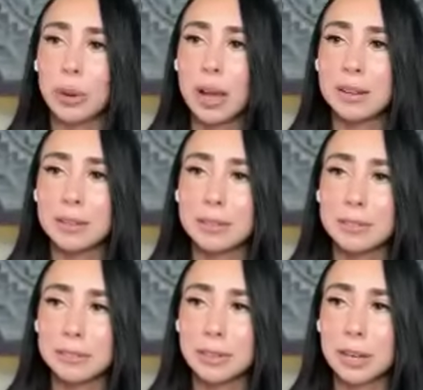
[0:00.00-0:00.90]
kind
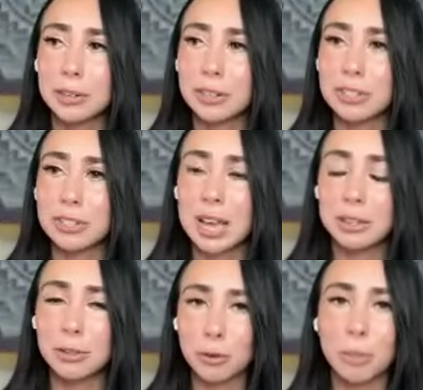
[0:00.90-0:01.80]
of
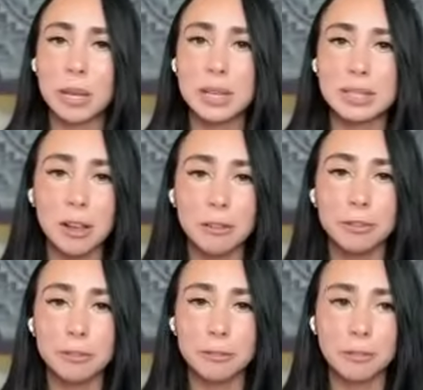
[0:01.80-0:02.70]
understand through
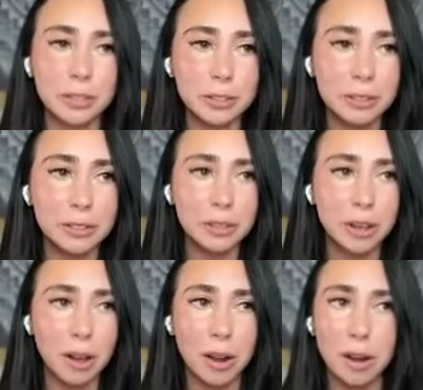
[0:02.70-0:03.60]
myself and feel
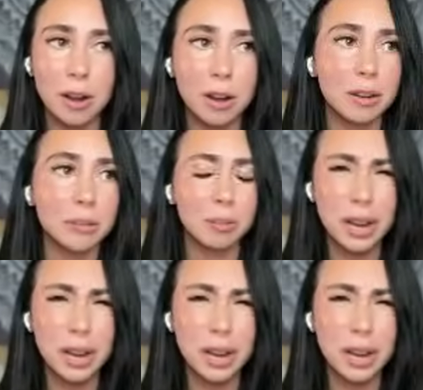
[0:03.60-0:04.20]
are